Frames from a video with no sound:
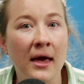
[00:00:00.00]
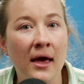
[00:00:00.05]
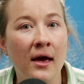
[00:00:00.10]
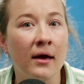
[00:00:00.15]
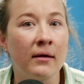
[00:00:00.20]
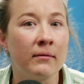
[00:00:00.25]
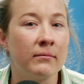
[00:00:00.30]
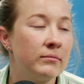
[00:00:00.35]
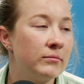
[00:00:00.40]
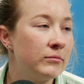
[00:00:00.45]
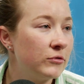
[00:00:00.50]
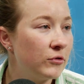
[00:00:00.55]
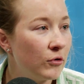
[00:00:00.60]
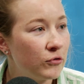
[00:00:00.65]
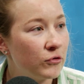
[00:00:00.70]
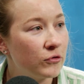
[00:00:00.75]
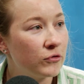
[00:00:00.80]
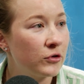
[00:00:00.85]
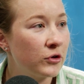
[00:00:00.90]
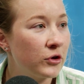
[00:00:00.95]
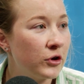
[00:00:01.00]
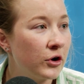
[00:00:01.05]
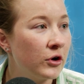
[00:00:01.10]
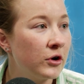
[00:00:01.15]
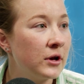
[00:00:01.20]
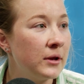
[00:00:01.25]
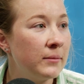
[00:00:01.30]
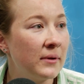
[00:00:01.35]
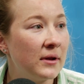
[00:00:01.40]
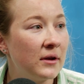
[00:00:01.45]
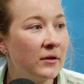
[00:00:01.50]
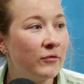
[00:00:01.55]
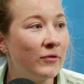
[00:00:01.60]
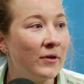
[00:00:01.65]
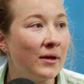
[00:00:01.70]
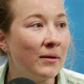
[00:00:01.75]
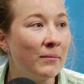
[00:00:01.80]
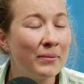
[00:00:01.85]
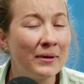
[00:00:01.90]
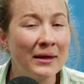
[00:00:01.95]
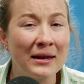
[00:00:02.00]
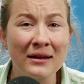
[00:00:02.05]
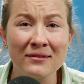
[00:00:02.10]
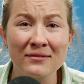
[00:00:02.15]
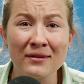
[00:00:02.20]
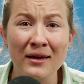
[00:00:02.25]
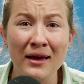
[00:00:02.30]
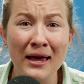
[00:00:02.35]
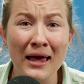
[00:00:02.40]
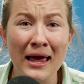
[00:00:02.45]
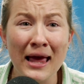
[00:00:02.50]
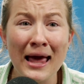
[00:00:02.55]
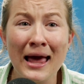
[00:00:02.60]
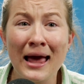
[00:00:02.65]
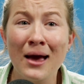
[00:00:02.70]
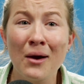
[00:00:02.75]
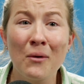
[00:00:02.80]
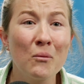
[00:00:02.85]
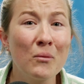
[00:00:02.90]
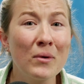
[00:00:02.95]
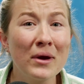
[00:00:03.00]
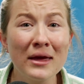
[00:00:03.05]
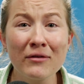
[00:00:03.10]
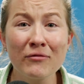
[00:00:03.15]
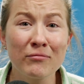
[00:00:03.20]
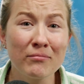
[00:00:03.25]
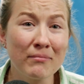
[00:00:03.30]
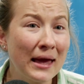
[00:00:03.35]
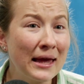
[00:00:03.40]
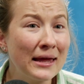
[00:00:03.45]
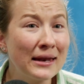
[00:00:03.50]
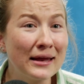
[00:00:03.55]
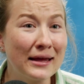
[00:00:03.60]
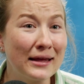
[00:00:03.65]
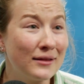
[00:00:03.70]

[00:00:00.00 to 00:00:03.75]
Yeah, Social Security benefit. But it's like we've made